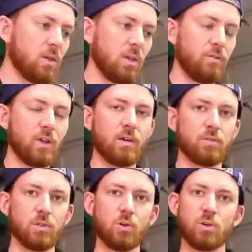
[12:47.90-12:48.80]
If you have
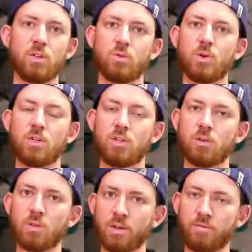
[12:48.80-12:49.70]
a lower gear
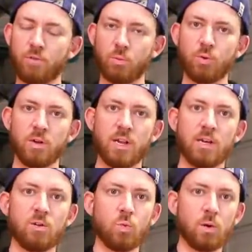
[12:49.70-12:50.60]
ratio, like
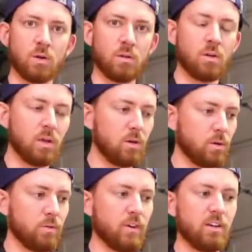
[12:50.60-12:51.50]
4.9 to 1
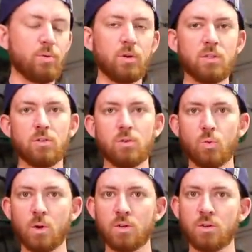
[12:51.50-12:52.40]
or 5.2 to 1,